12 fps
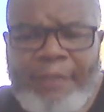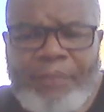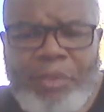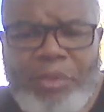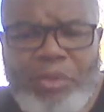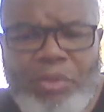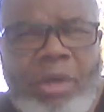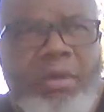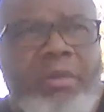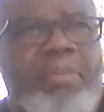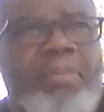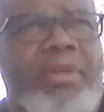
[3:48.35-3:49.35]
The
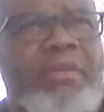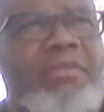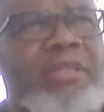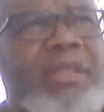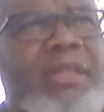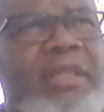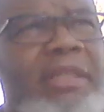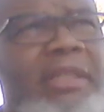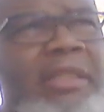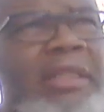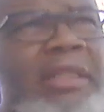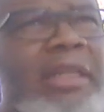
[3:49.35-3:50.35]
draw, the puffs on it,
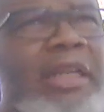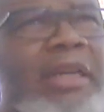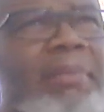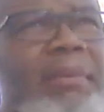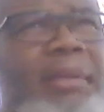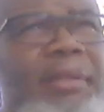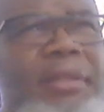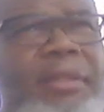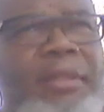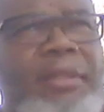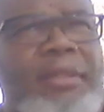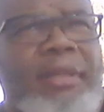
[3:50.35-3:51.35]
I put
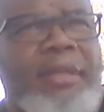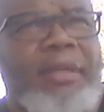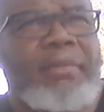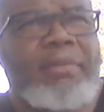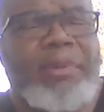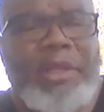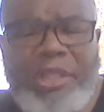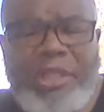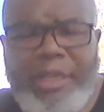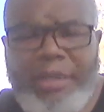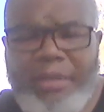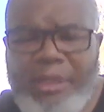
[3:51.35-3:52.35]
3
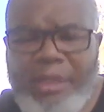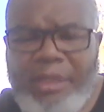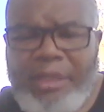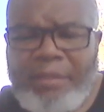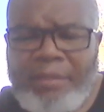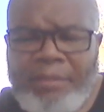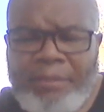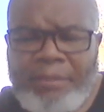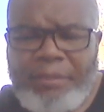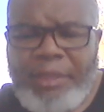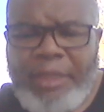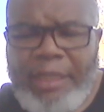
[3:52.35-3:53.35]
channels in it,
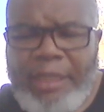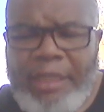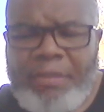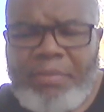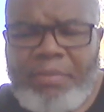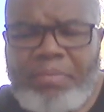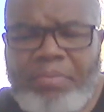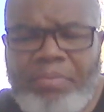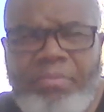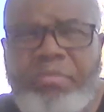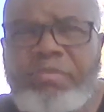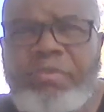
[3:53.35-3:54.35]
and that's
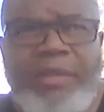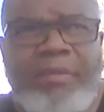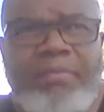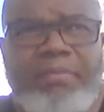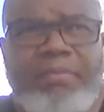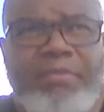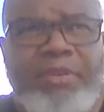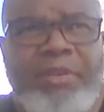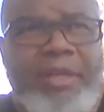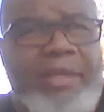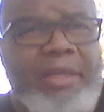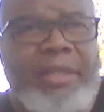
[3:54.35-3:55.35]
being
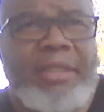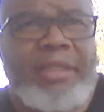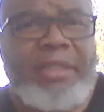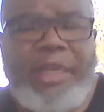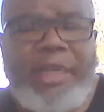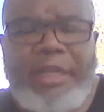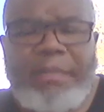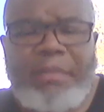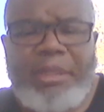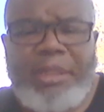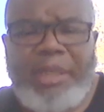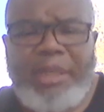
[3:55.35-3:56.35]
very good. It's not that
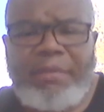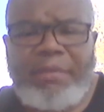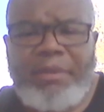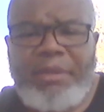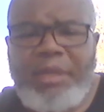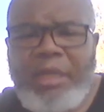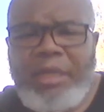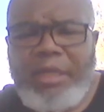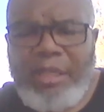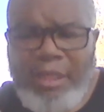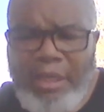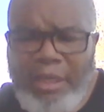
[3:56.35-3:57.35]
much effort.
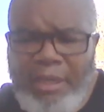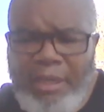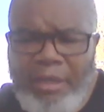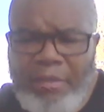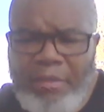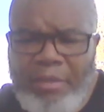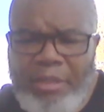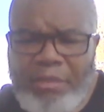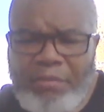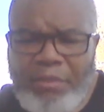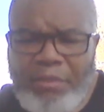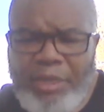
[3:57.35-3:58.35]
As
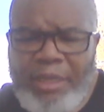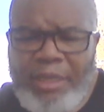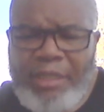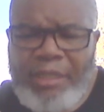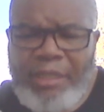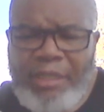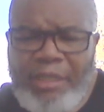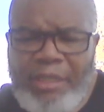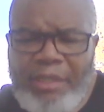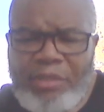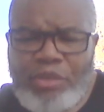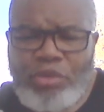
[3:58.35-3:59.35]
far as the
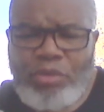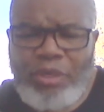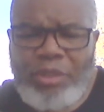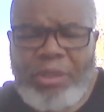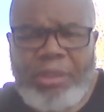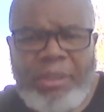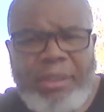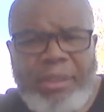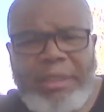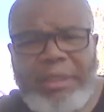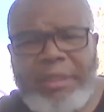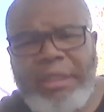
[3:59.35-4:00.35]
construction
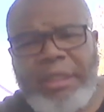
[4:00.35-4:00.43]
on it,